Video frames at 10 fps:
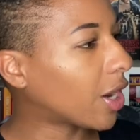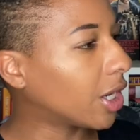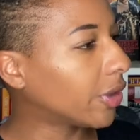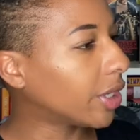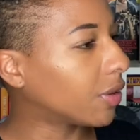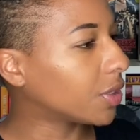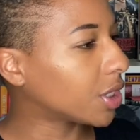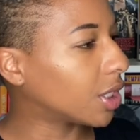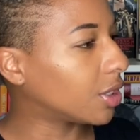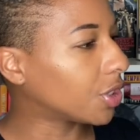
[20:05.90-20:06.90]
hungry
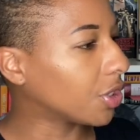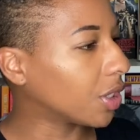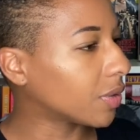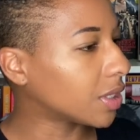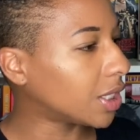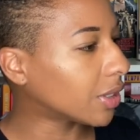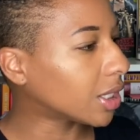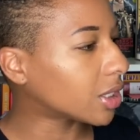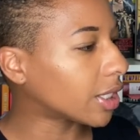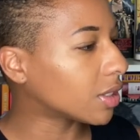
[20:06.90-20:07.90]
ocean churning with
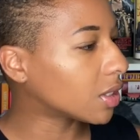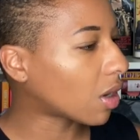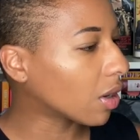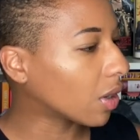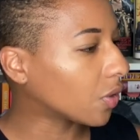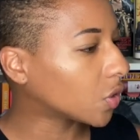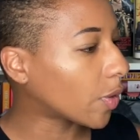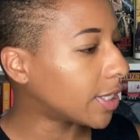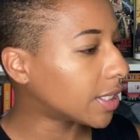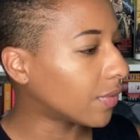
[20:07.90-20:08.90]
secrets and sorrow.
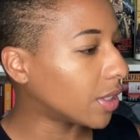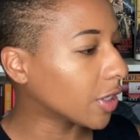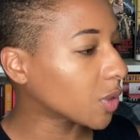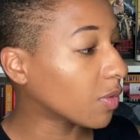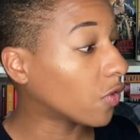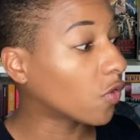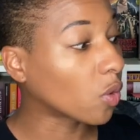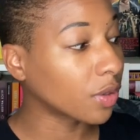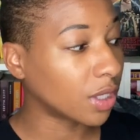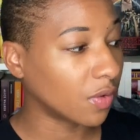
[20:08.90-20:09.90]
27 years
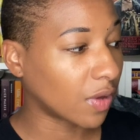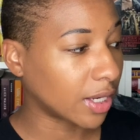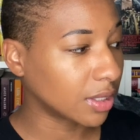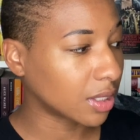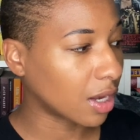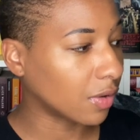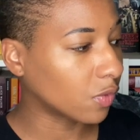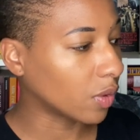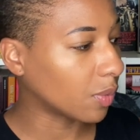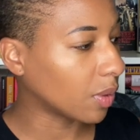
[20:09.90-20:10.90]
before the events of
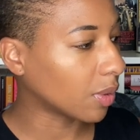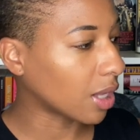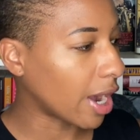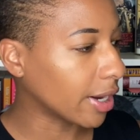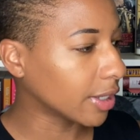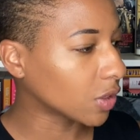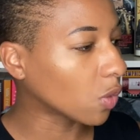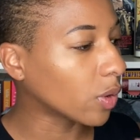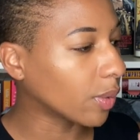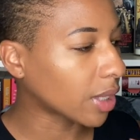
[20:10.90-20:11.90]
When We Were Liars, or
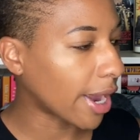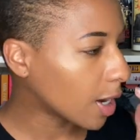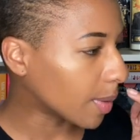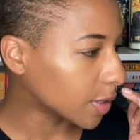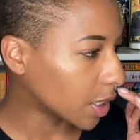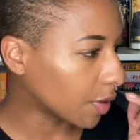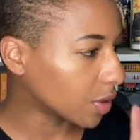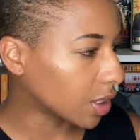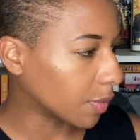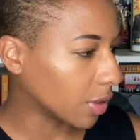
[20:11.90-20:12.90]
We Were Liars, comes another
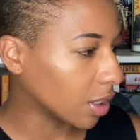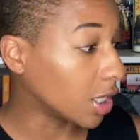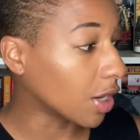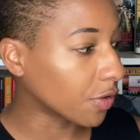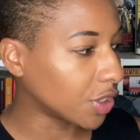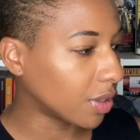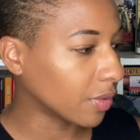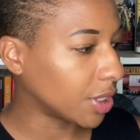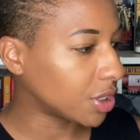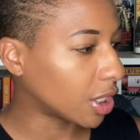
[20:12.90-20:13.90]
summer, another
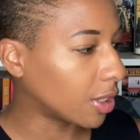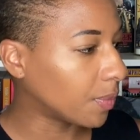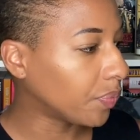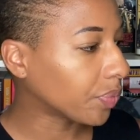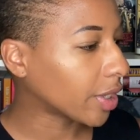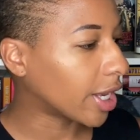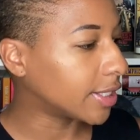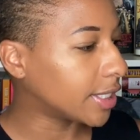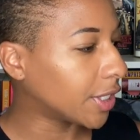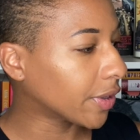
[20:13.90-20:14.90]
generation,
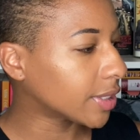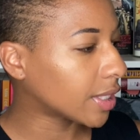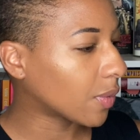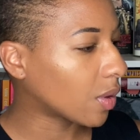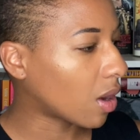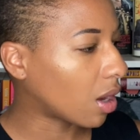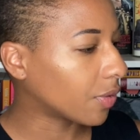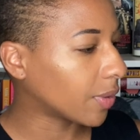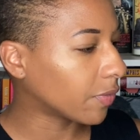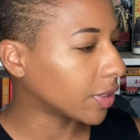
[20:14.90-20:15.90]
and secrets that will
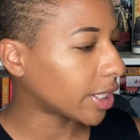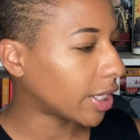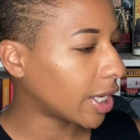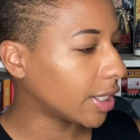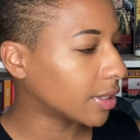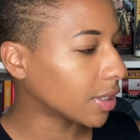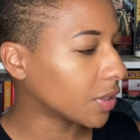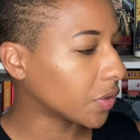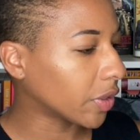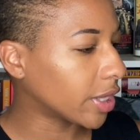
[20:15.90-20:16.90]
haunt them for decades. A
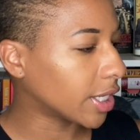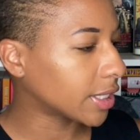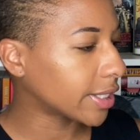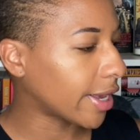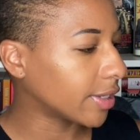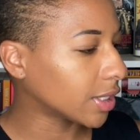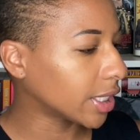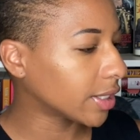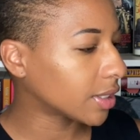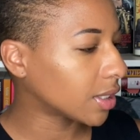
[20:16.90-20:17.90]
story that is
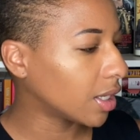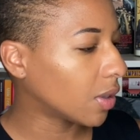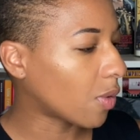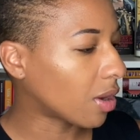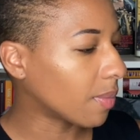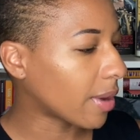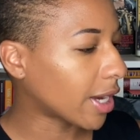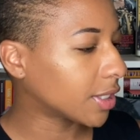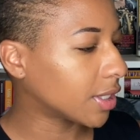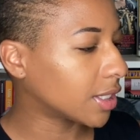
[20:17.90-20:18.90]
scandalous. Welcome
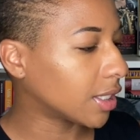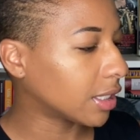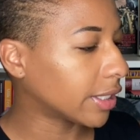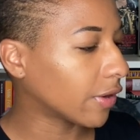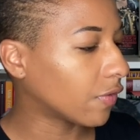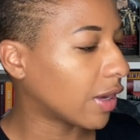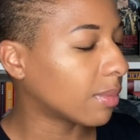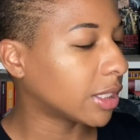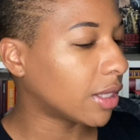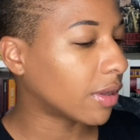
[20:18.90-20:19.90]
back to the Sinclair
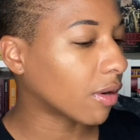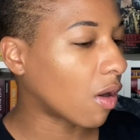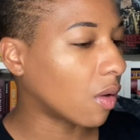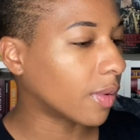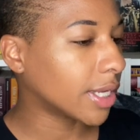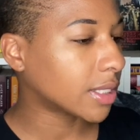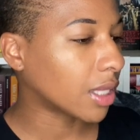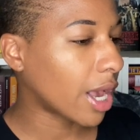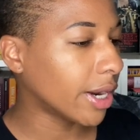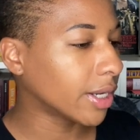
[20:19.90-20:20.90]
family. They're always
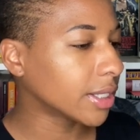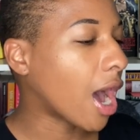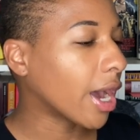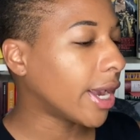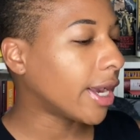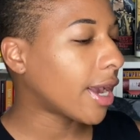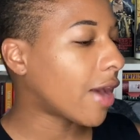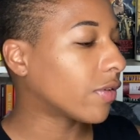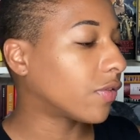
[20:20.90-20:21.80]
liars. I have a